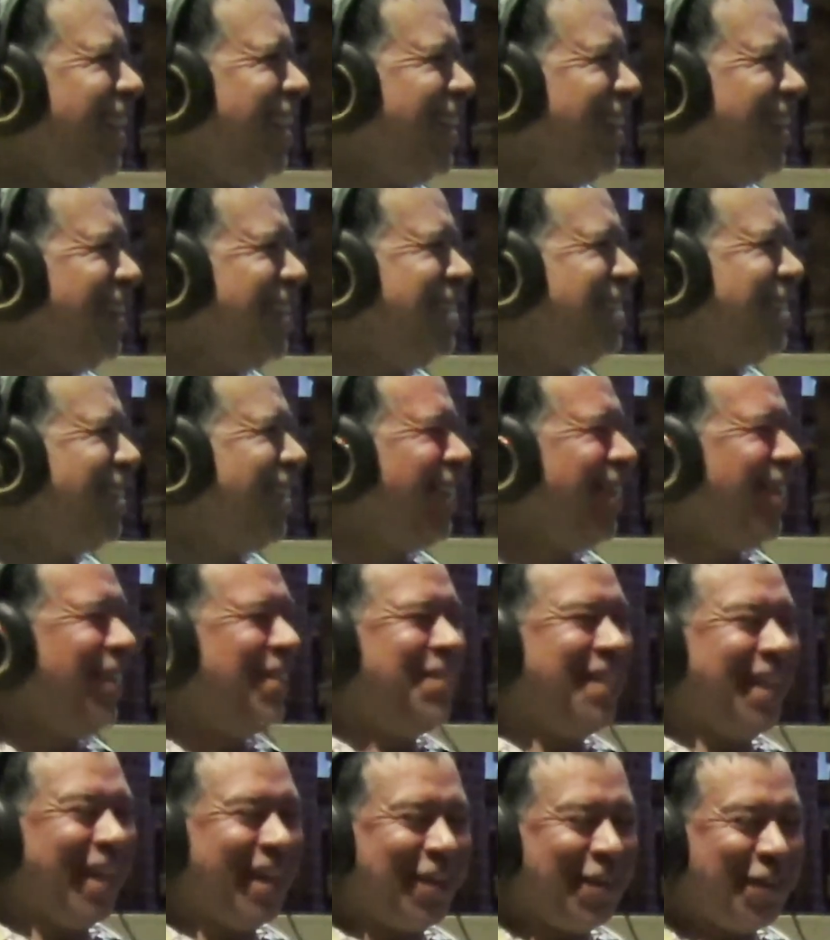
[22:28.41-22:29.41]
And so
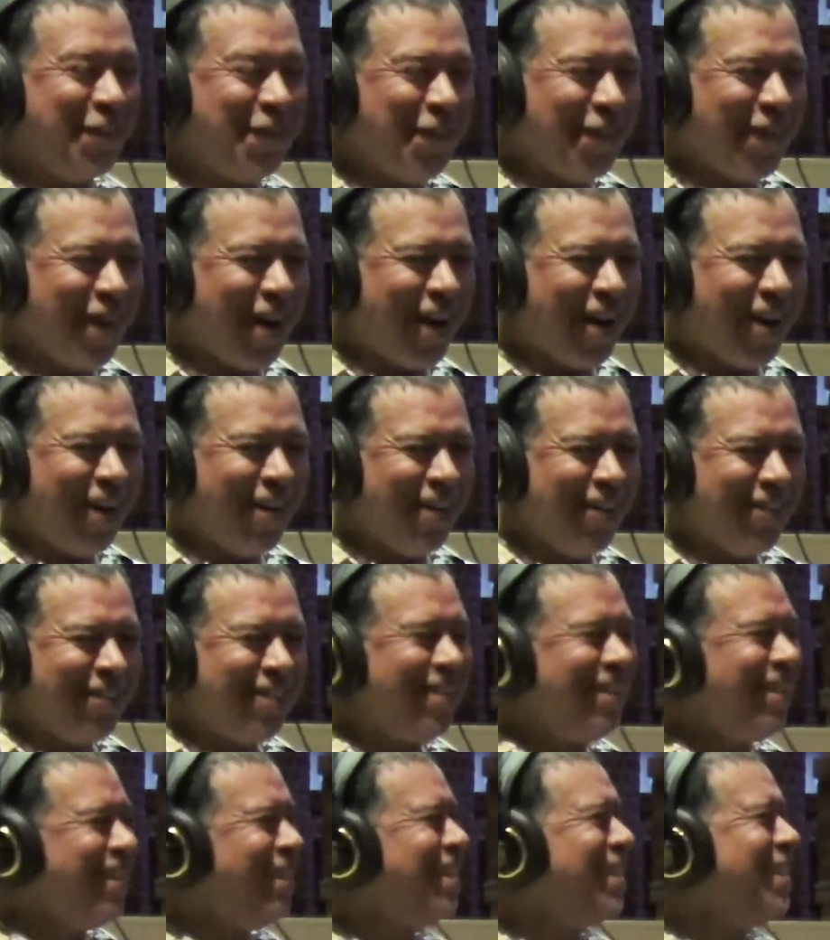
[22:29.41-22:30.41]
I'm like, whoa,
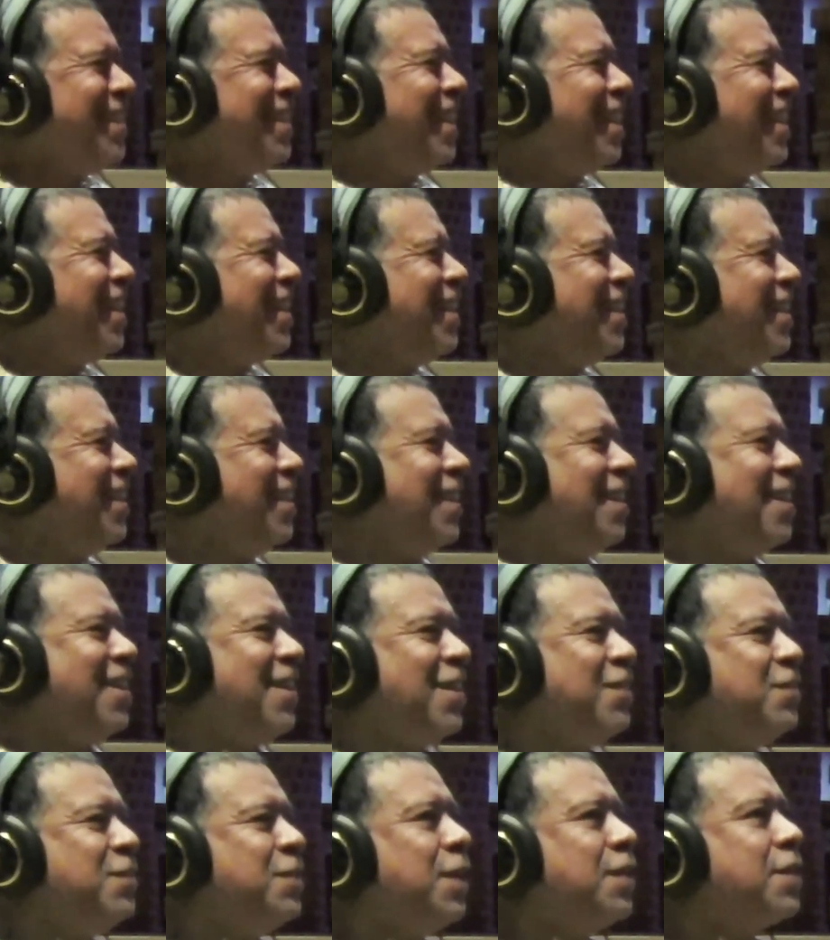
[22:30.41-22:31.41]
and
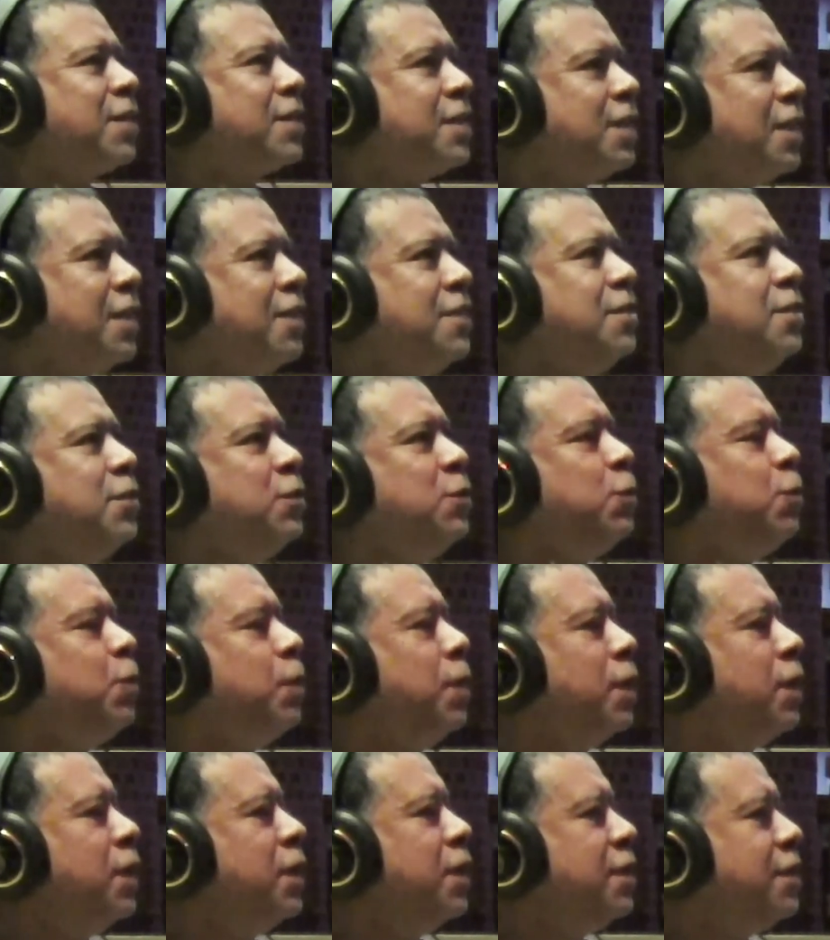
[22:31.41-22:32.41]
I was like, this is
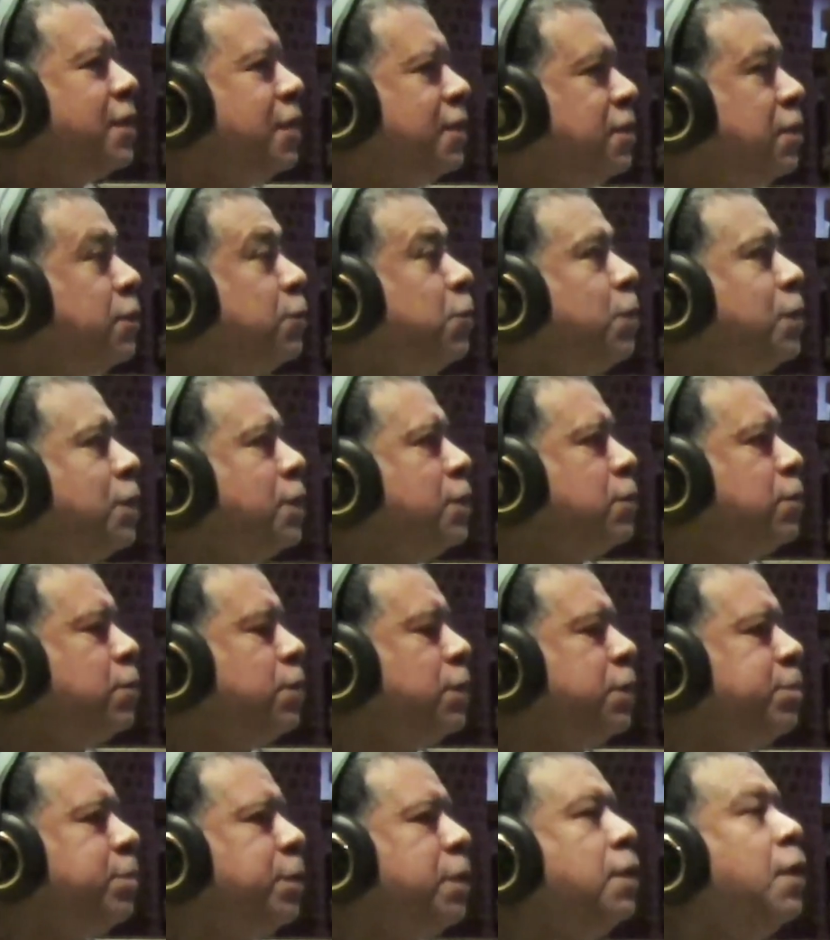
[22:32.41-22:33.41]
what it's
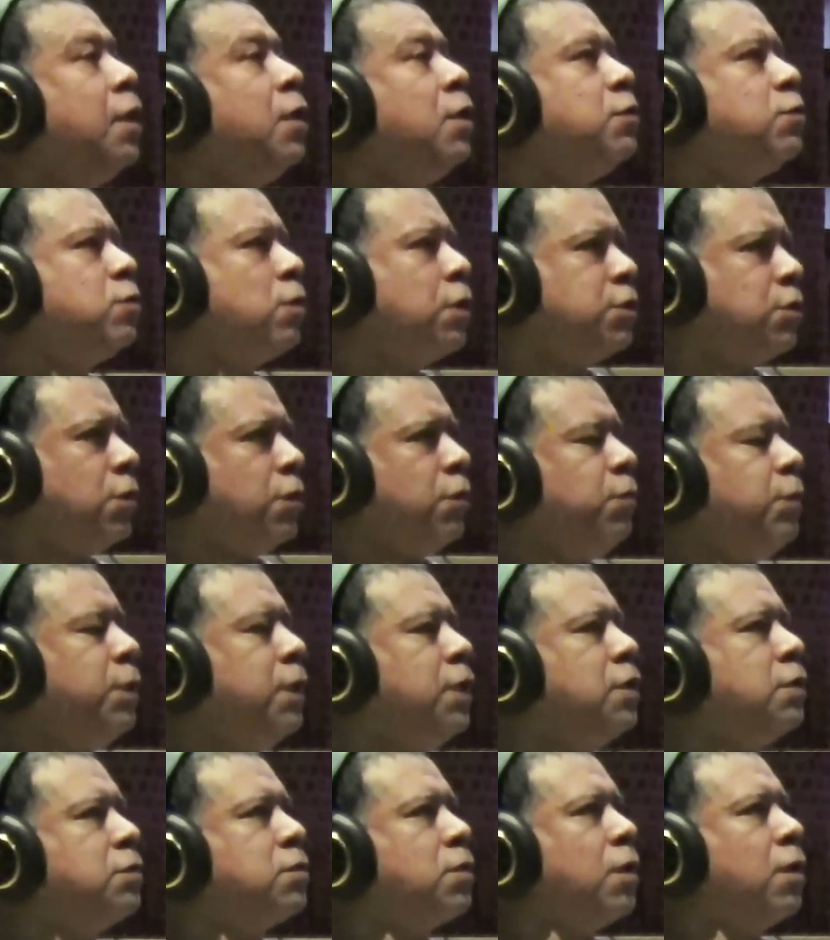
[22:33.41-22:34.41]
really been. So I started
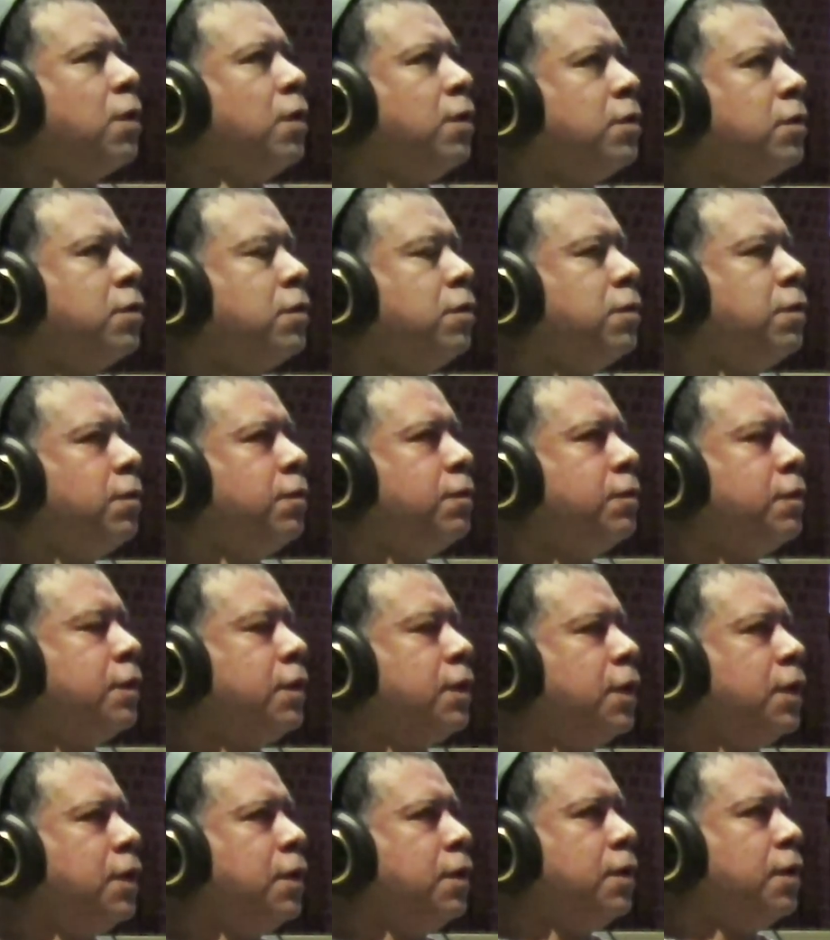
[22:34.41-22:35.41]
reading this article
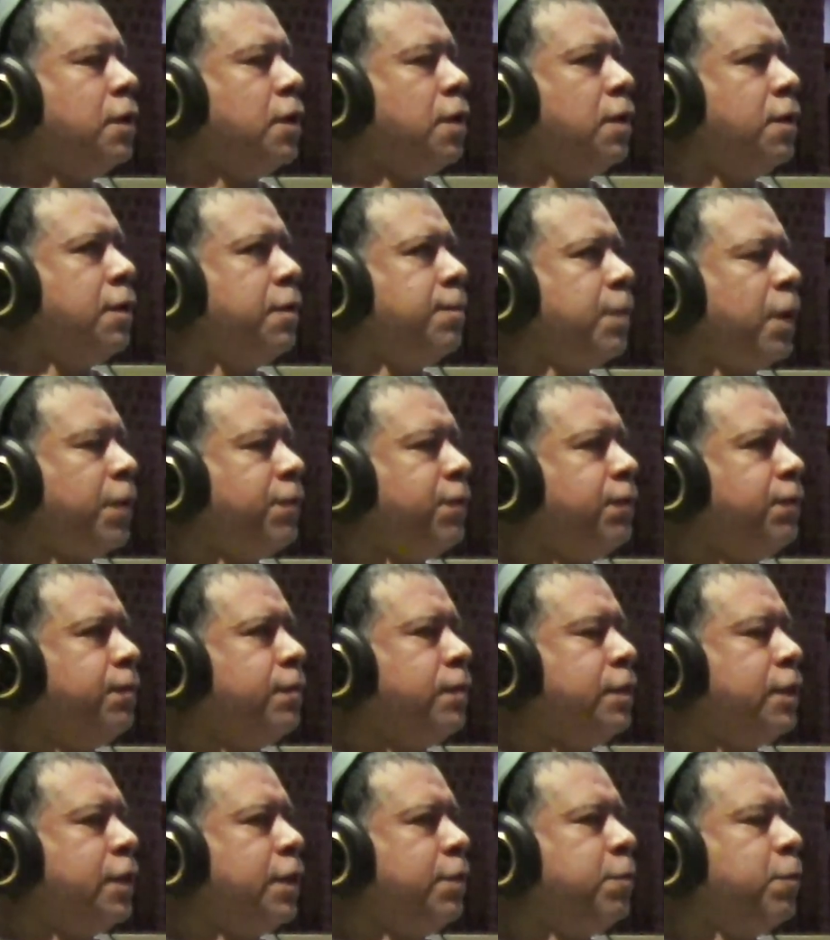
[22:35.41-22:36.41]
that
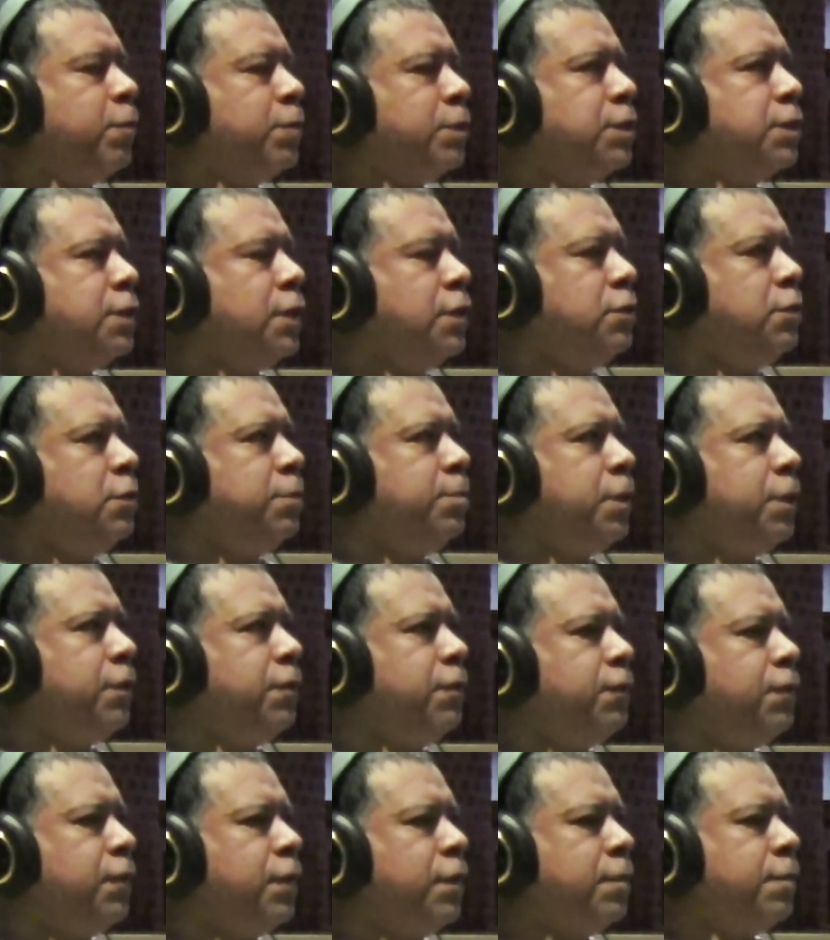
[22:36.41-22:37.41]
that was sent to me
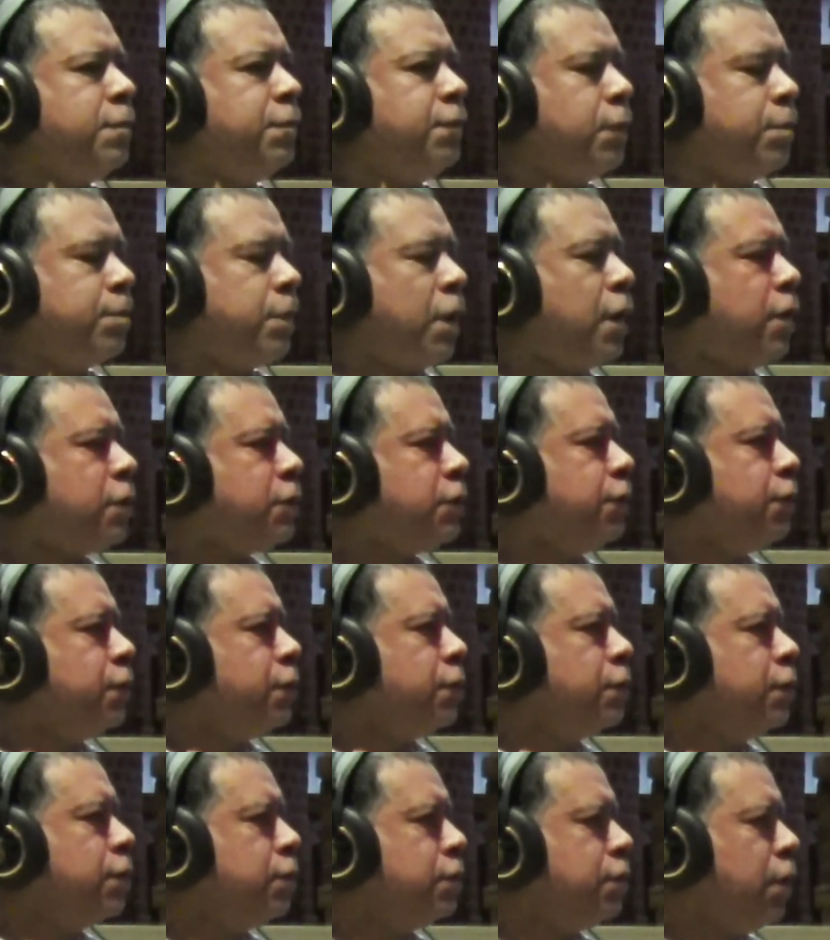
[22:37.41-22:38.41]
from
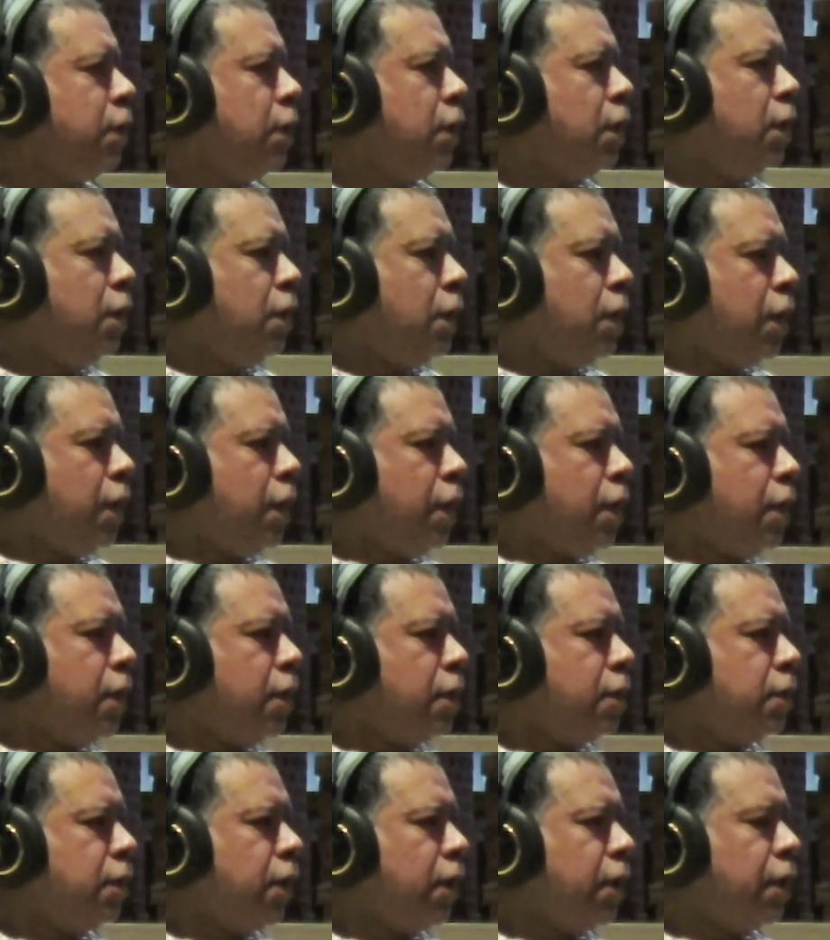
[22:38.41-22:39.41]
Oxford.
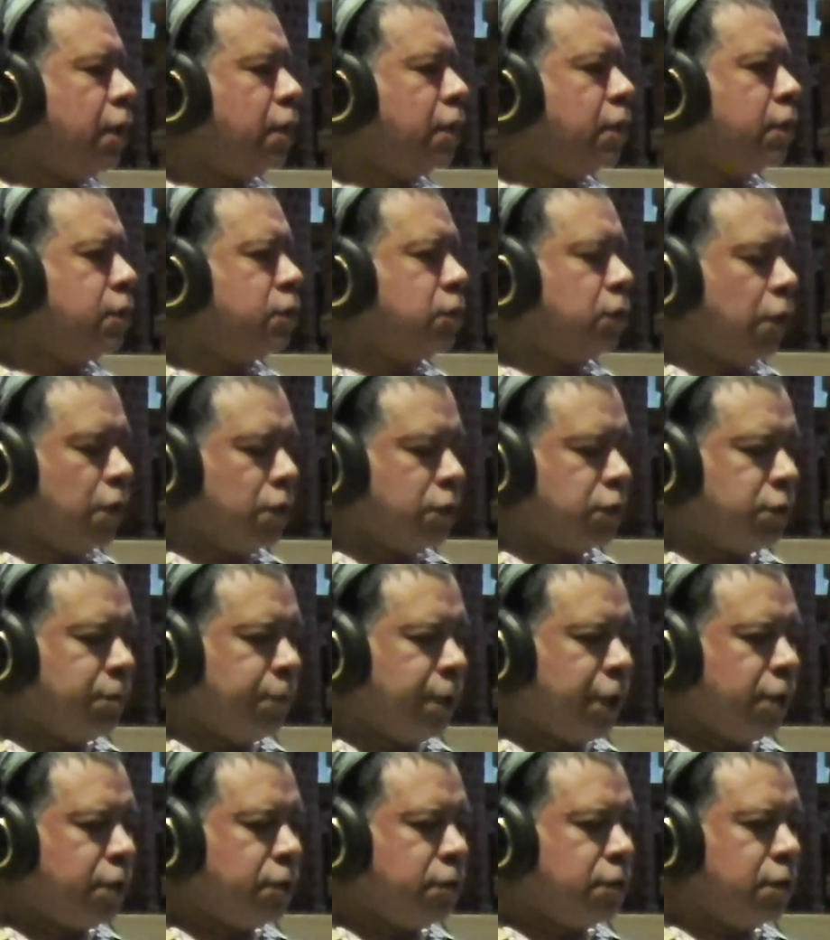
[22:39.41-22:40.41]
And it talks
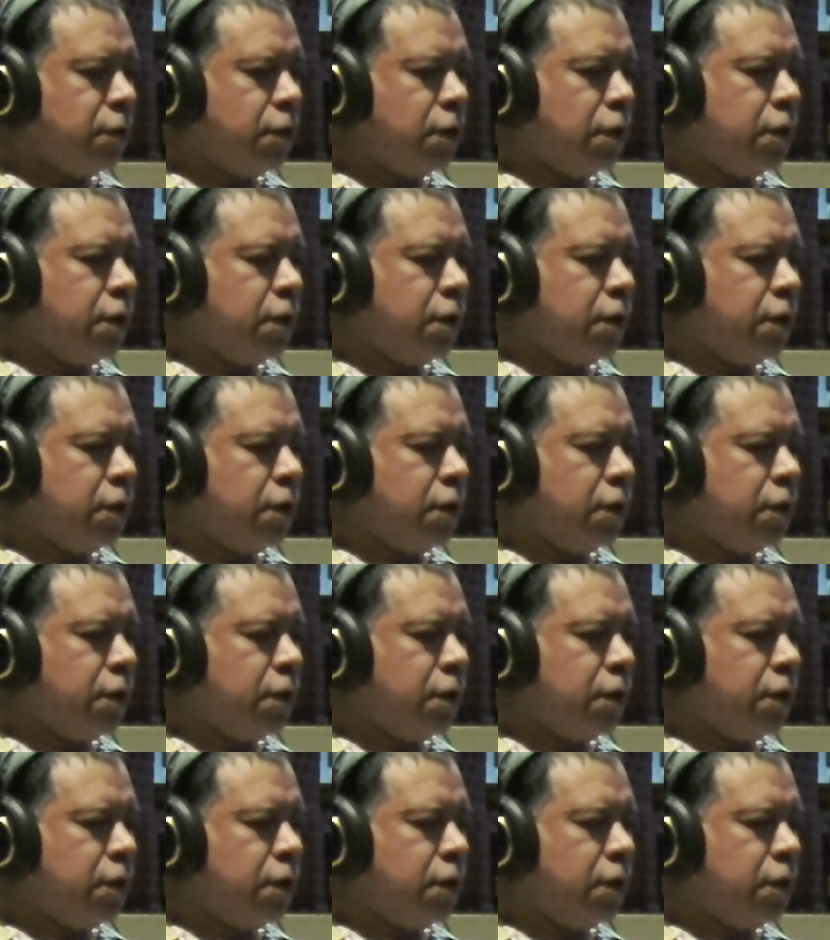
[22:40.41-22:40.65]
about